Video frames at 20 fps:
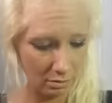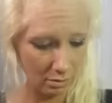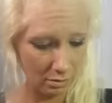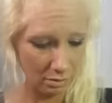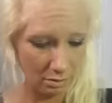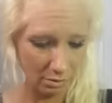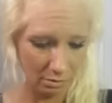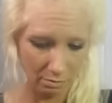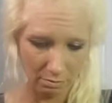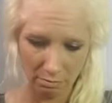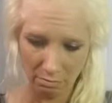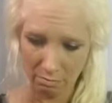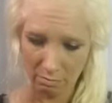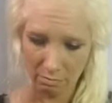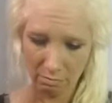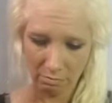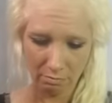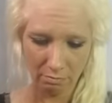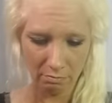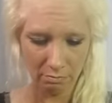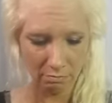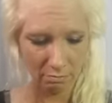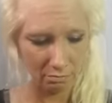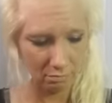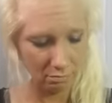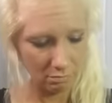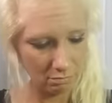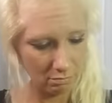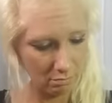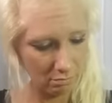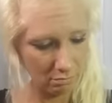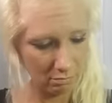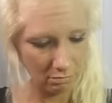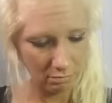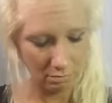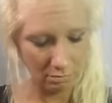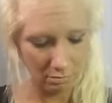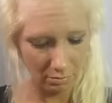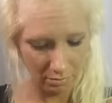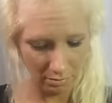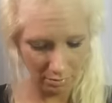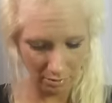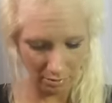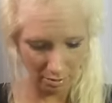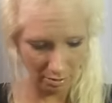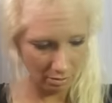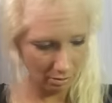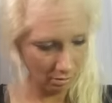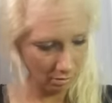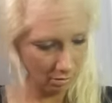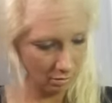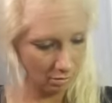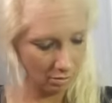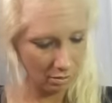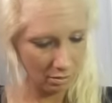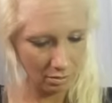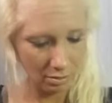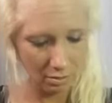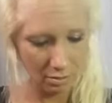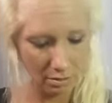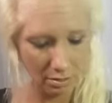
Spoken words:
(no one is talking)